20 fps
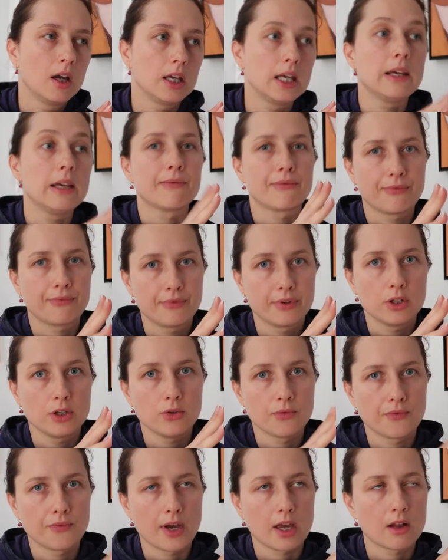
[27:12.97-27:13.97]
if
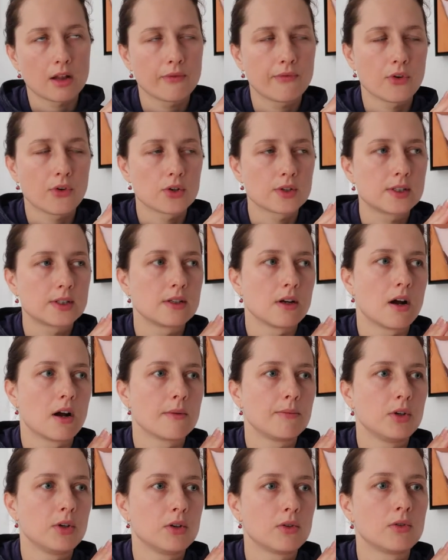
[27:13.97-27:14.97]
you fail first
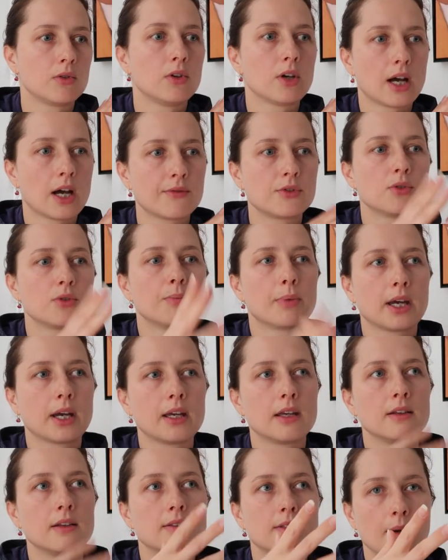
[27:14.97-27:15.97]
time you know you have to
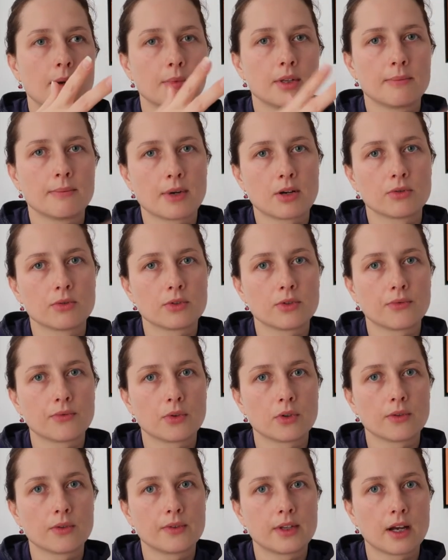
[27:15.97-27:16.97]
pay double amount of
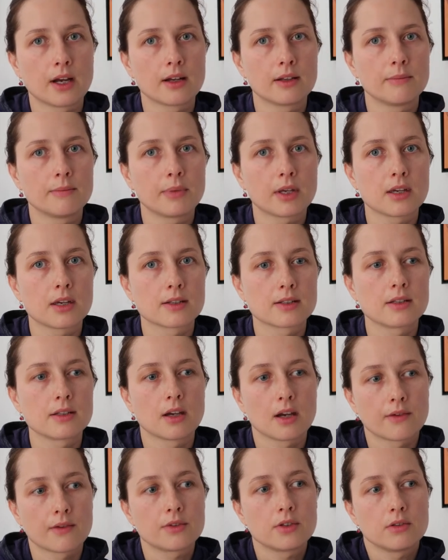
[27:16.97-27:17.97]
all of that because
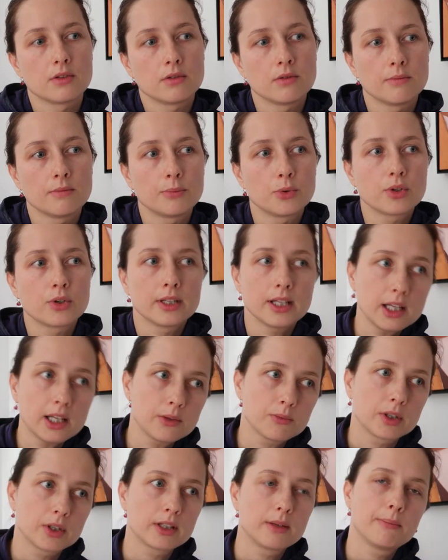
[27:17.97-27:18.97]
you have to book
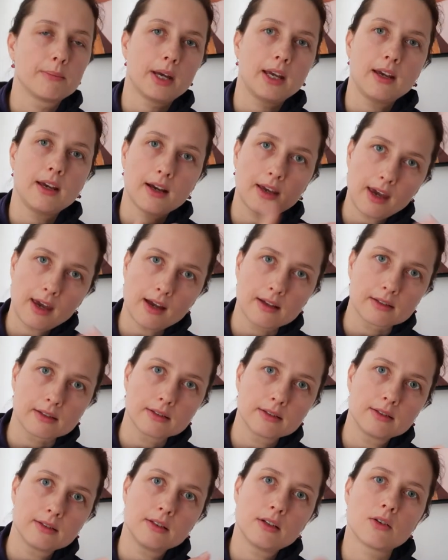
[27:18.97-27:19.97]
another one and pay
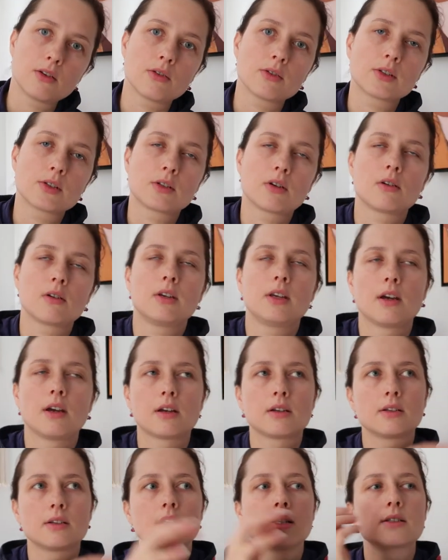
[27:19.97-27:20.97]
again you know so
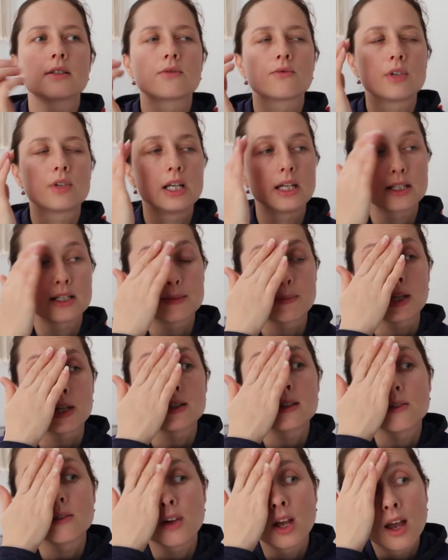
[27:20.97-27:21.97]
yeah it's really
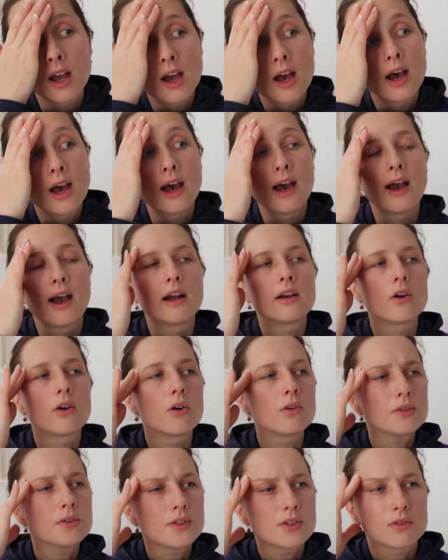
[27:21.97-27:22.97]
expensive and
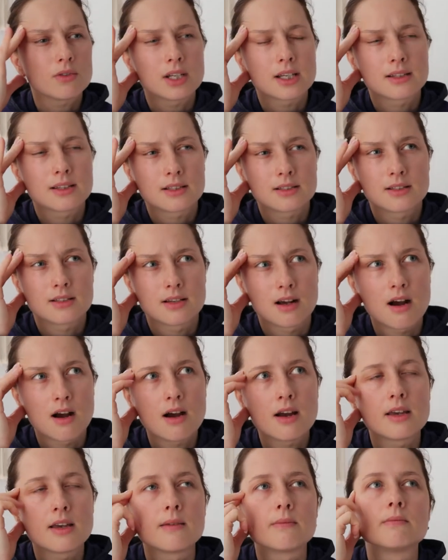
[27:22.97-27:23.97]
also like the
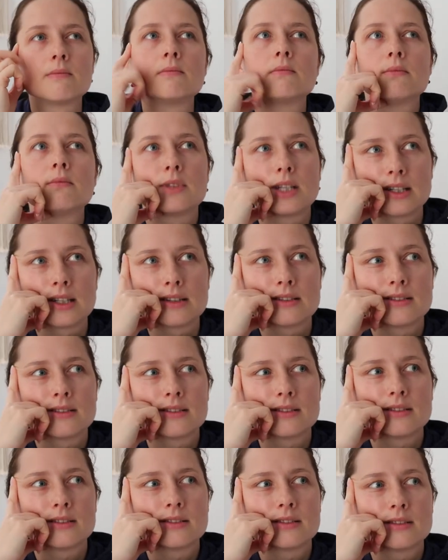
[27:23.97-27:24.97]
time
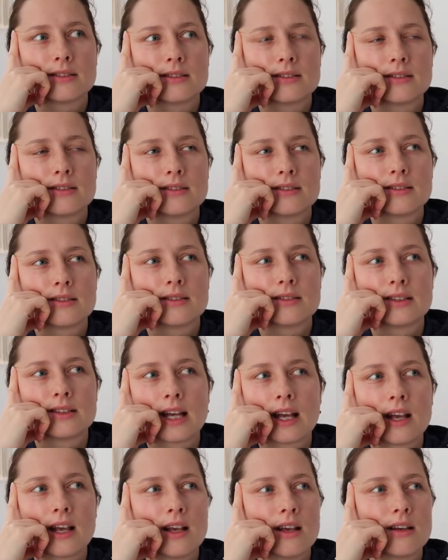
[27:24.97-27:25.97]
that
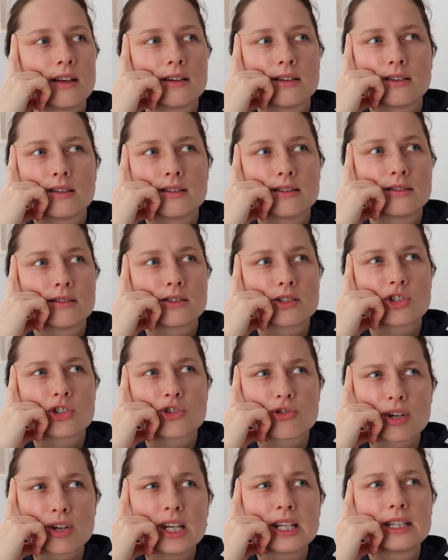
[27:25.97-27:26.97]
they
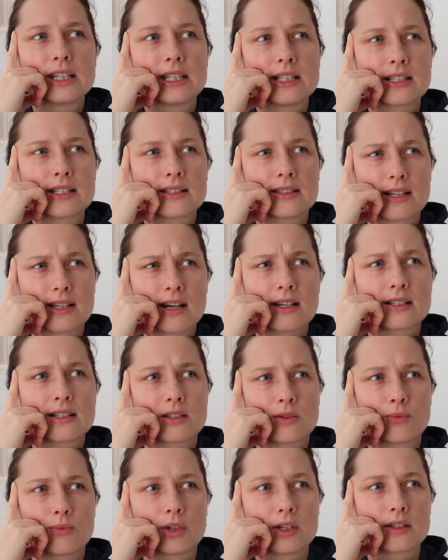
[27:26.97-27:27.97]
strict this
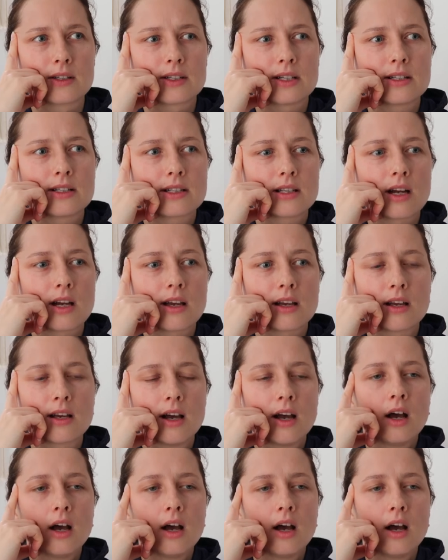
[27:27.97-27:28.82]
test with it's like